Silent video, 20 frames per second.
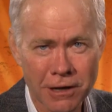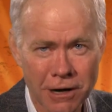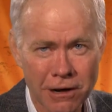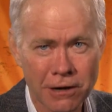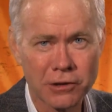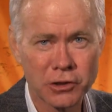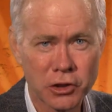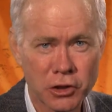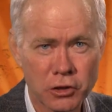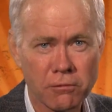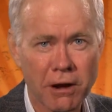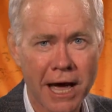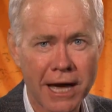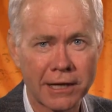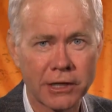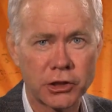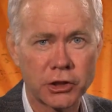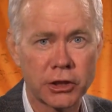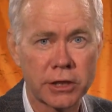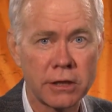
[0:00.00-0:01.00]
car
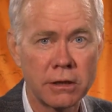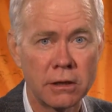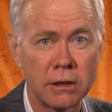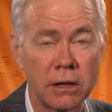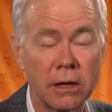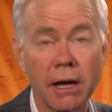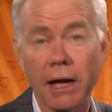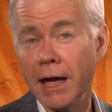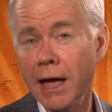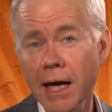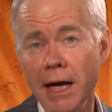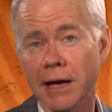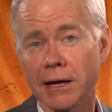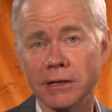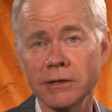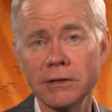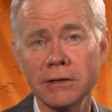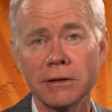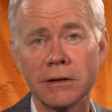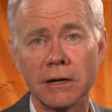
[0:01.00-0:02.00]
strategy,
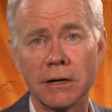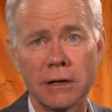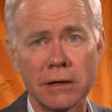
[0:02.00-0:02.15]
and